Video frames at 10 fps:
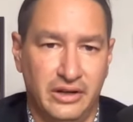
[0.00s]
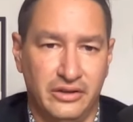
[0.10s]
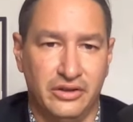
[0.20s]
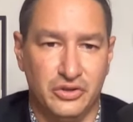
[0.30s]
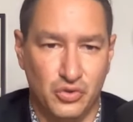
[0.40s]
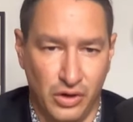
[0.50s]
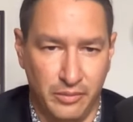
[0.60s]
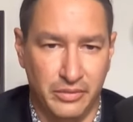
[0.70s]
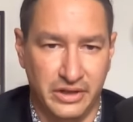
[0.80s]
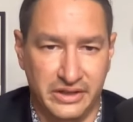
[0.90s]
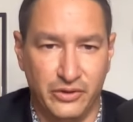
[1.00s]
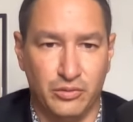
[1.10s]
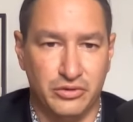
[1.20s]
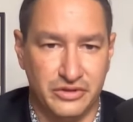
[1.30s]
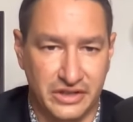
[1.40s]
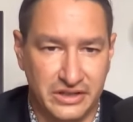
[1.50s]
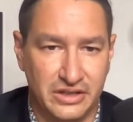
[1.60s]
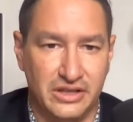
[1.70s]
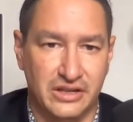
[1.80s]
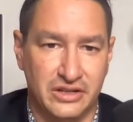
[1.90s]
the drum that they will present to
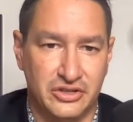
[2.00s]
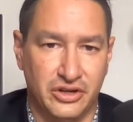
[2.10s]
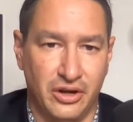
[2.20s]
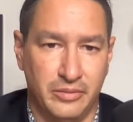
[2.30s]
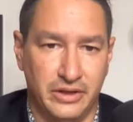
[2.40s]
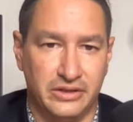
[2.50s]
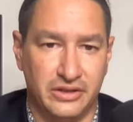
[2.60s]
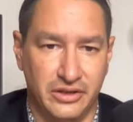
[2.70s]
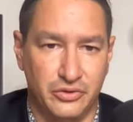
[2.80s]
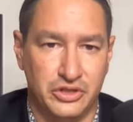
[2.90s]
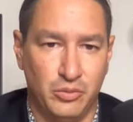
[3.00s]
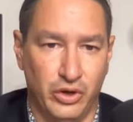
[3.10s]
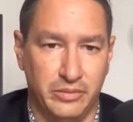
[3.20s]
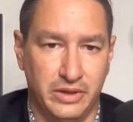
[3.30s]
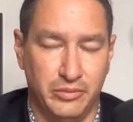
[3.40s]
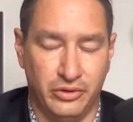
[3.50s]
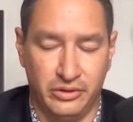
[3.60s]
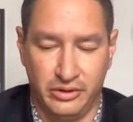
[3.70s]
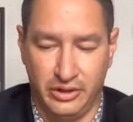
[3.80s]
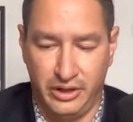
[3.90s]
the Anishinaabe, to the Ojibwe people.
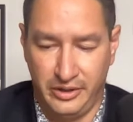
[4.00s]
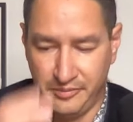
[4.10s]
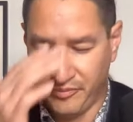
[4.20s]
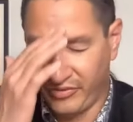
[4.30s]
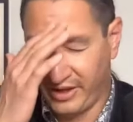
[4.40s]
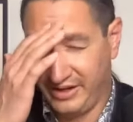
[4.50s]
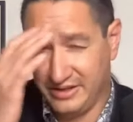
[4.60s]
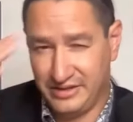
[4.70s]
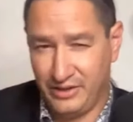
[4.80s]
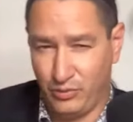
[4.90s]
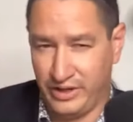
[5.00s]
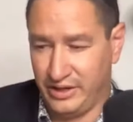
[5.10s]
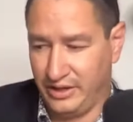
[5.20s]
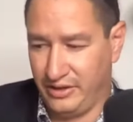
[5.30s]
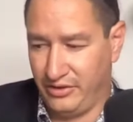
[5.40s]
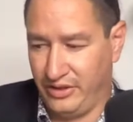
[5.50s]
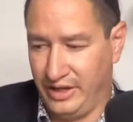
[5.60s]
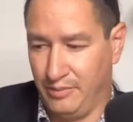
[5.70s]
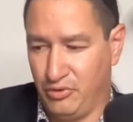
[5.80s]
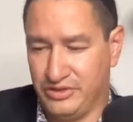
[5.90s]
And it said when
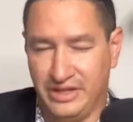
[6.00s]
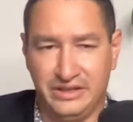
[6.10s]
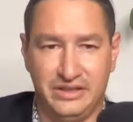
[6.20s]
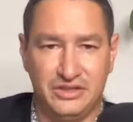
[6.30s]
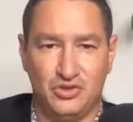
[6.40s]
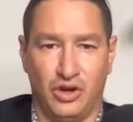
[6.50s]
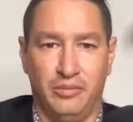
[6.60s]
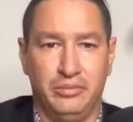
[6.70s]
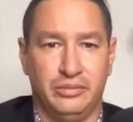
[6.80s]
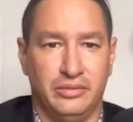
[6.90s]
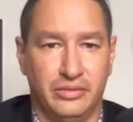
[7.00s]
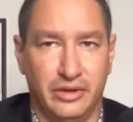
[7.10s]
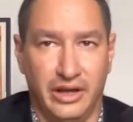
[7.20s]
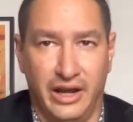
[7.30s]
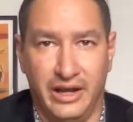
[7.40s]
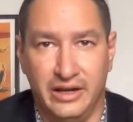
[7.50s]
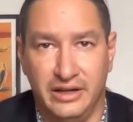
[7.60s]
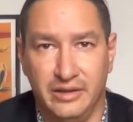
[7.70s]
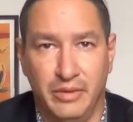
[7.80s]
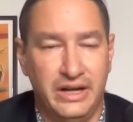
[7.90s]
they present this drum, and
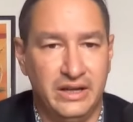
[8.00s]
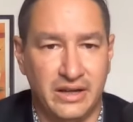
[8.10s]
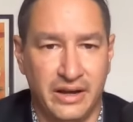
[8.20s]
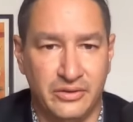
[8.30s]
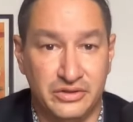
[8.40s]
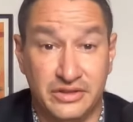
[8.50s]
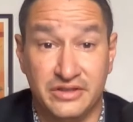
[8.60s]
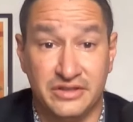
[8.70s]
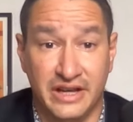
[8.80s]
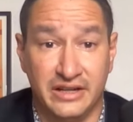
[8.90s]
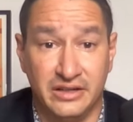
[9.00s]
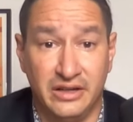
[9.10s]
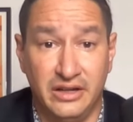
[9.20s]
in many accounts, this is at